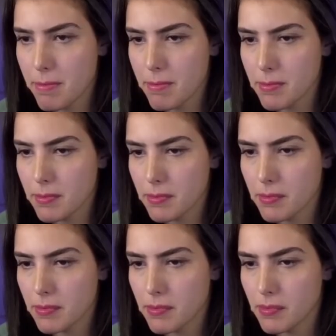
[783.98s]

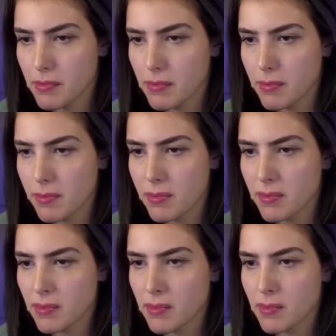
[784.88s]

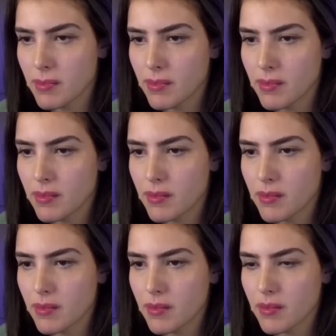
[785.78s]

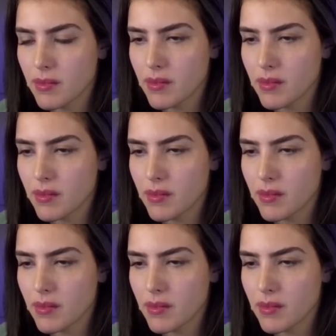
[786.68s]
Nobody speaks.